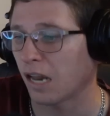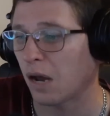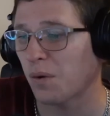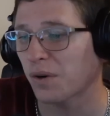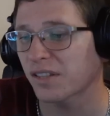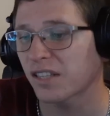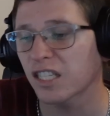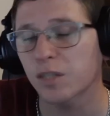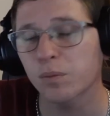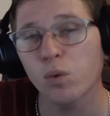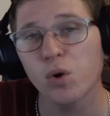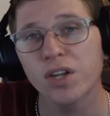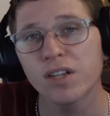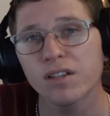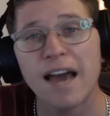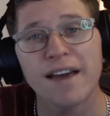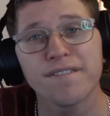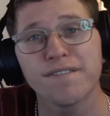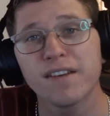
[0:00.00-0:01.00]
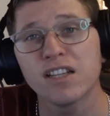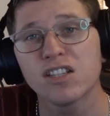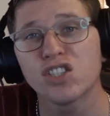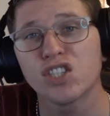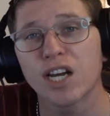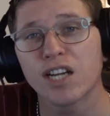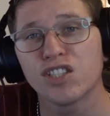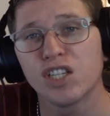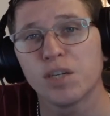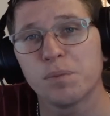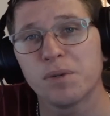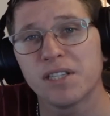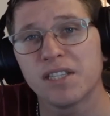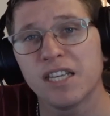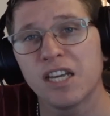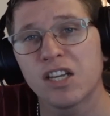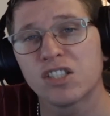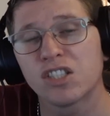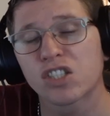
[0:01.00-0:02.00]
Now at this point, I think
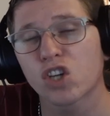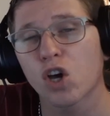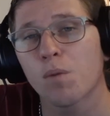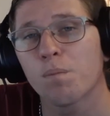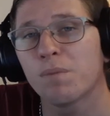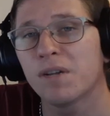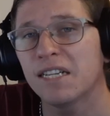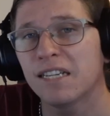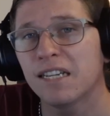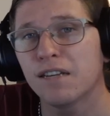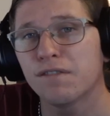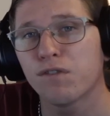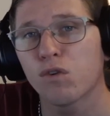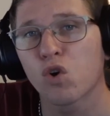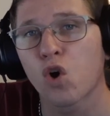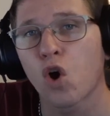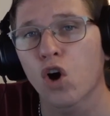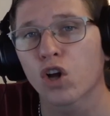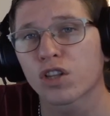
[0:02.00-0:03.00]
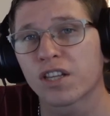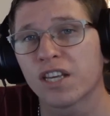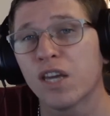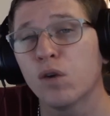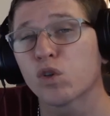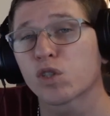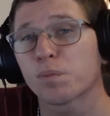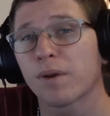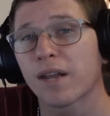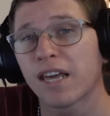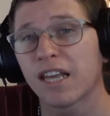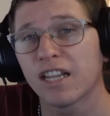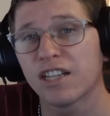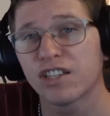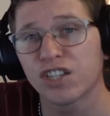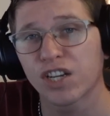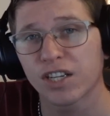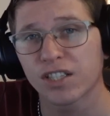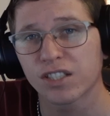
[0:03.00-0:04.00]
ChatGPT just completely forgot he was
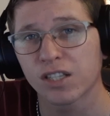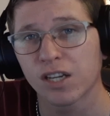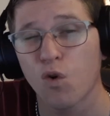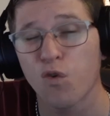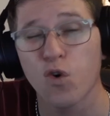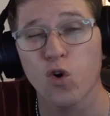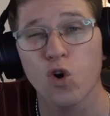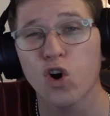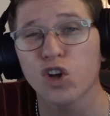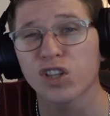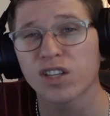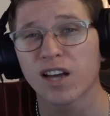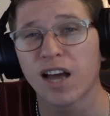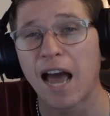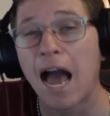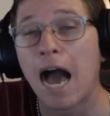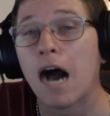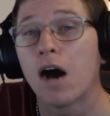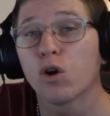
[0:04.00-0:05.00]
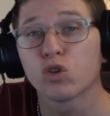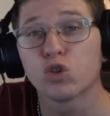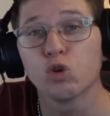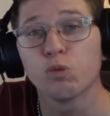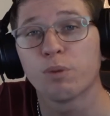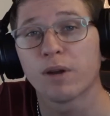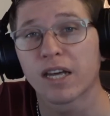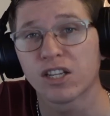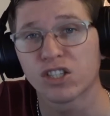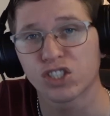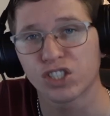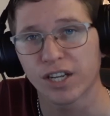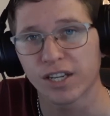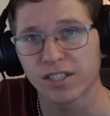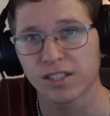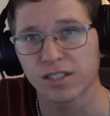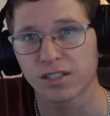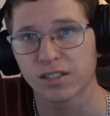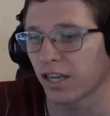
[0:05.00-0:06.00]
playing chess, or forgot how to play
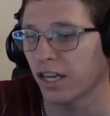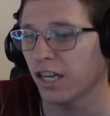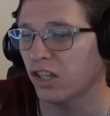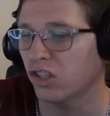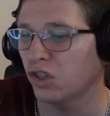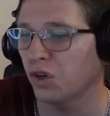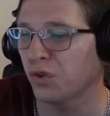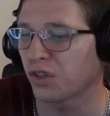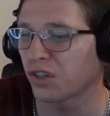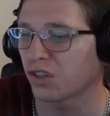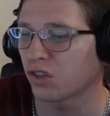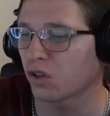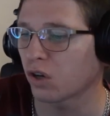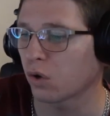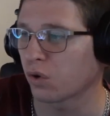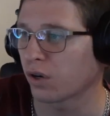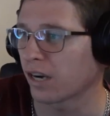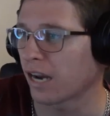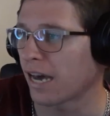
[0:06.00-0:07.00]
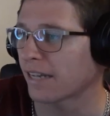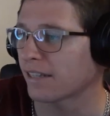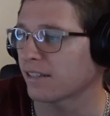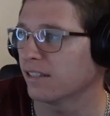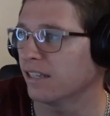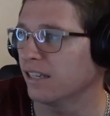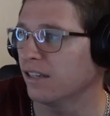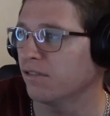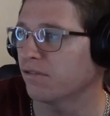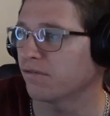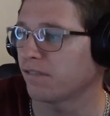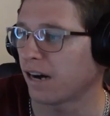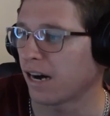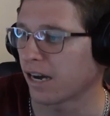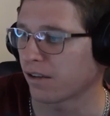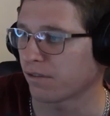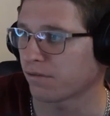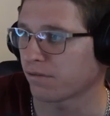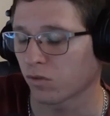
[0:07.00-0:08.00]
chess. He chooses to go knight
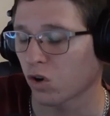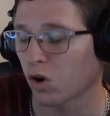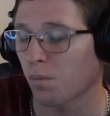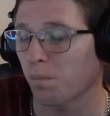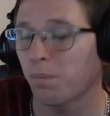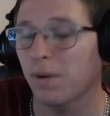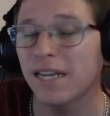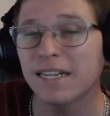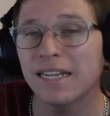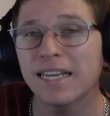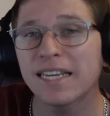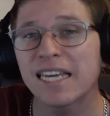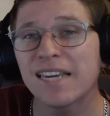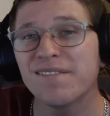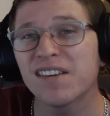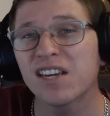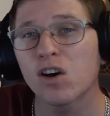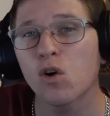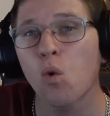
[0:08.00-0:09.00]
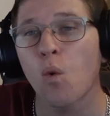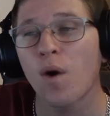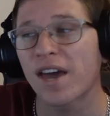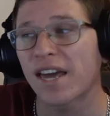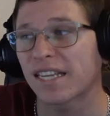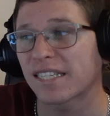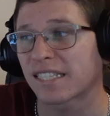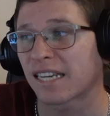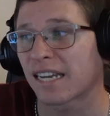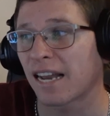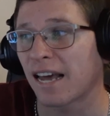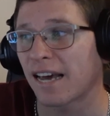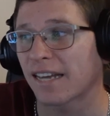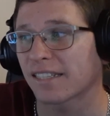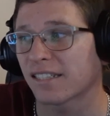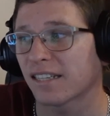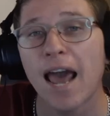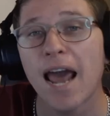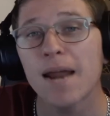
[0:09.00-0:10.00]
d5, completely giving away his
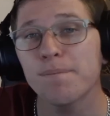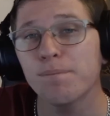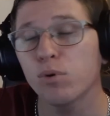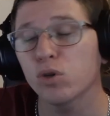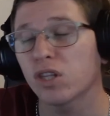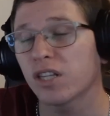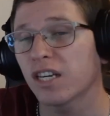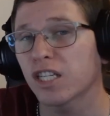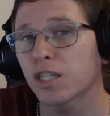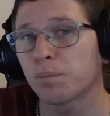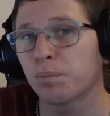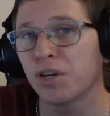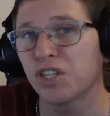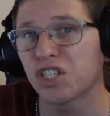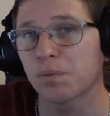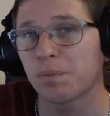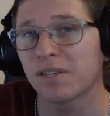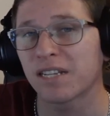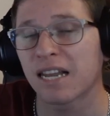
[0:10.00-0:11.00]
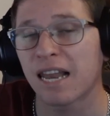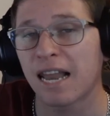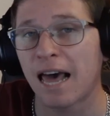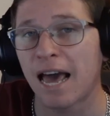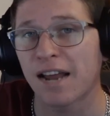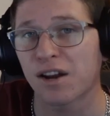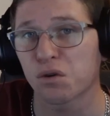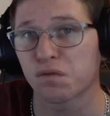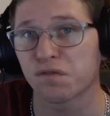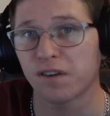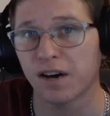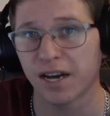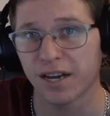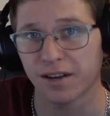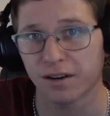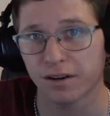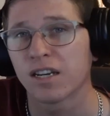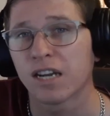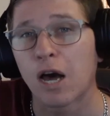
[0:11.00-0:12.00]
knight and putting his bishop in the line of
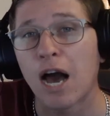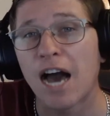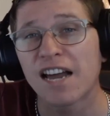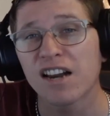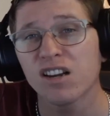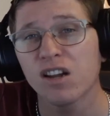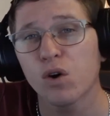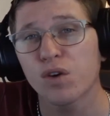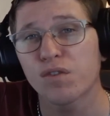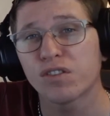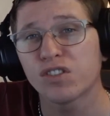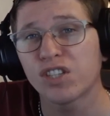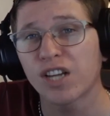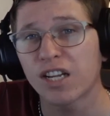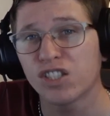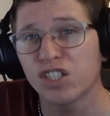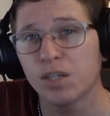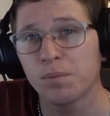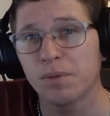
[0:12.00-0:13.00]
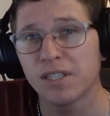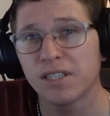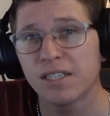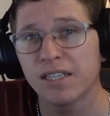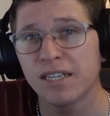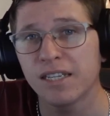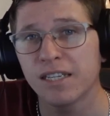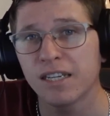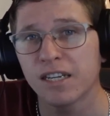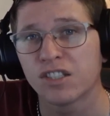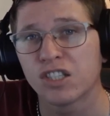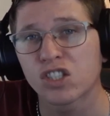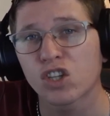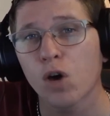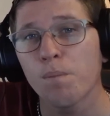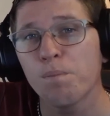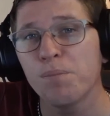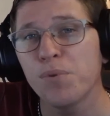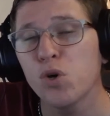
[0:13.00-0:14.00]
fire. Now I don't know if ChatGPT is
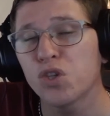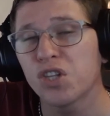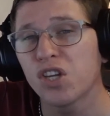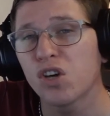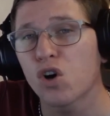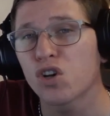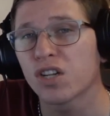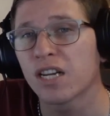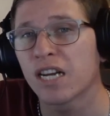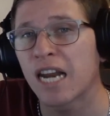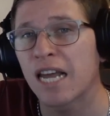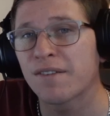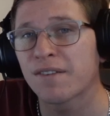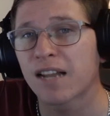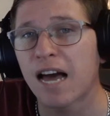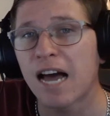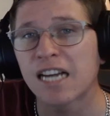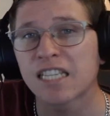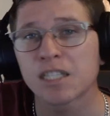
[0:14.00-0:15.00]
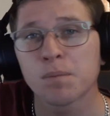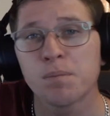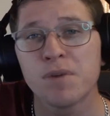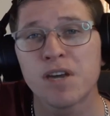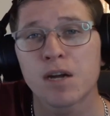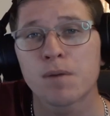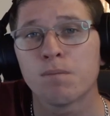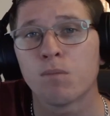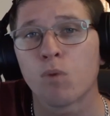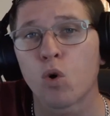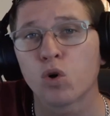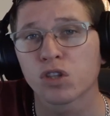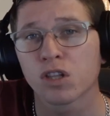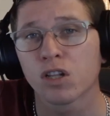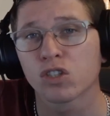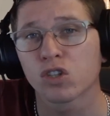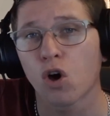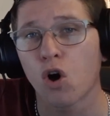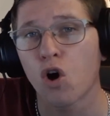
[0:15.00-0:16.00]
just computing on a level us mere
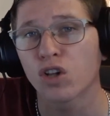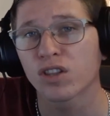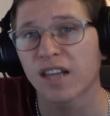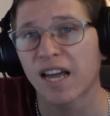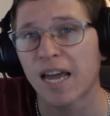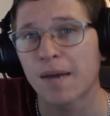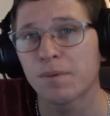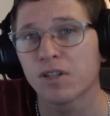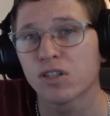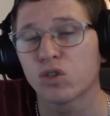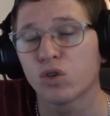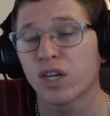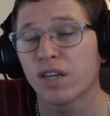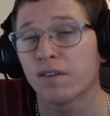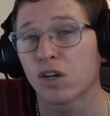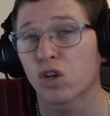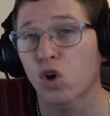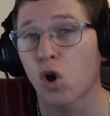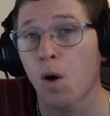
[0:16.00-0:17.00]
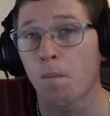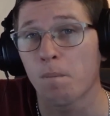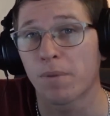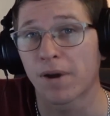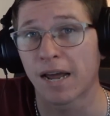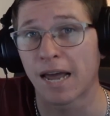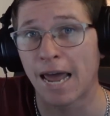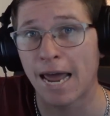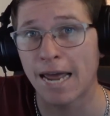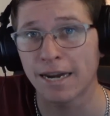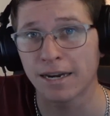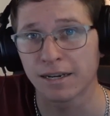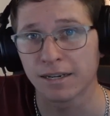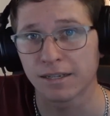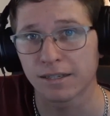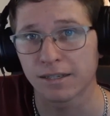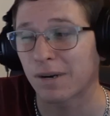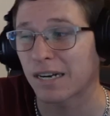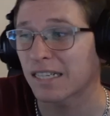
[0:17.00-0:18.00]
mortals aren't able to even
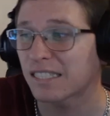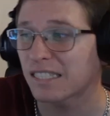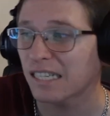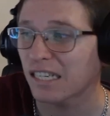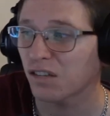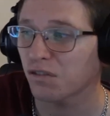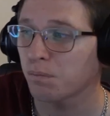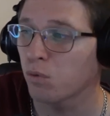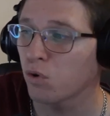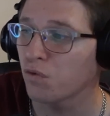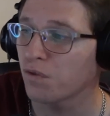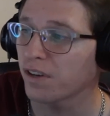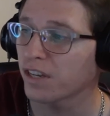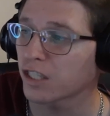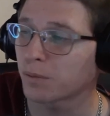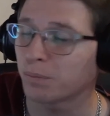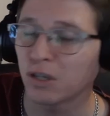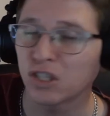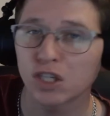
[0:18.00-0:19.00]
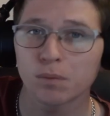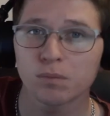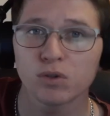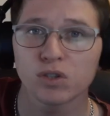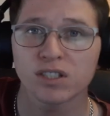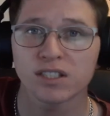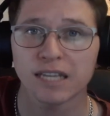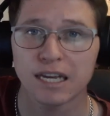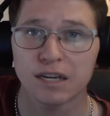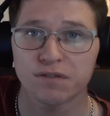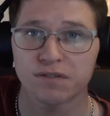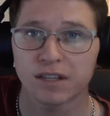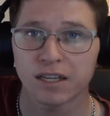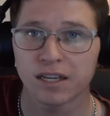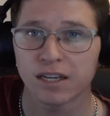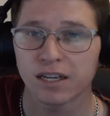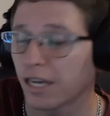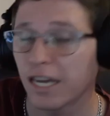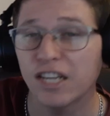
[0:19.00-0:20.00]
comprehend. But instead of moving his bishop to
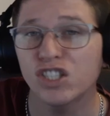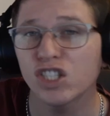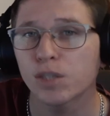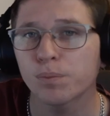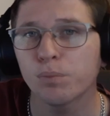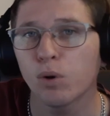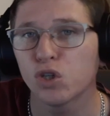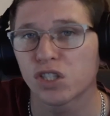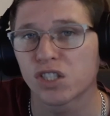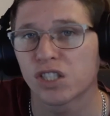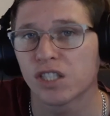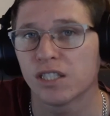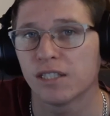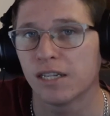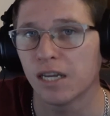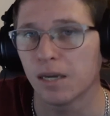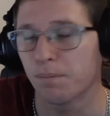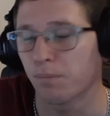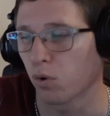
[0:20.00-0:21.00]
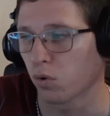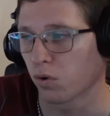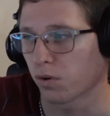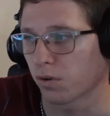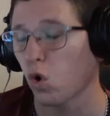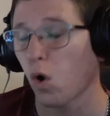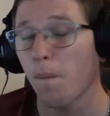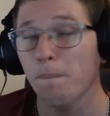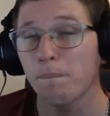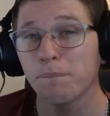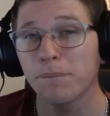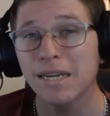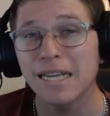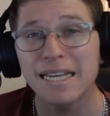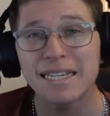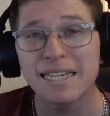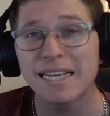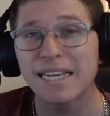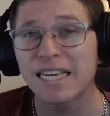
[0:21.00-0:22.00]
safety, he just pushes his d-pawn,
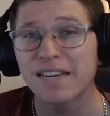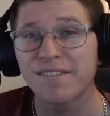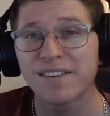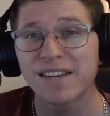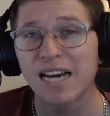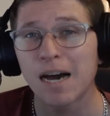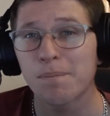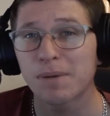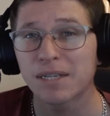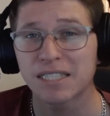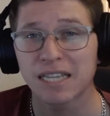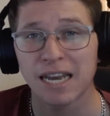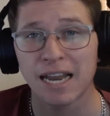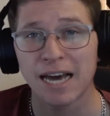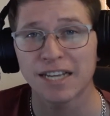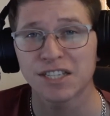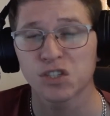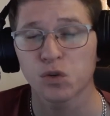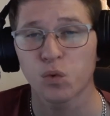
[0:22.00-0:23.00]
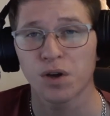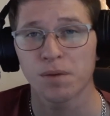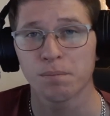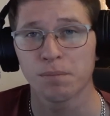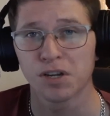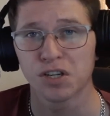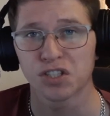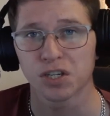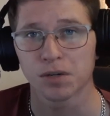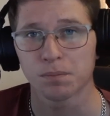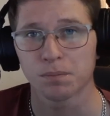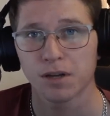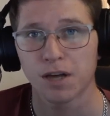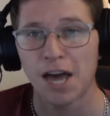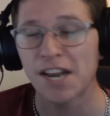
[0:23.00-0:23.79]
completely giving up his light square bishop.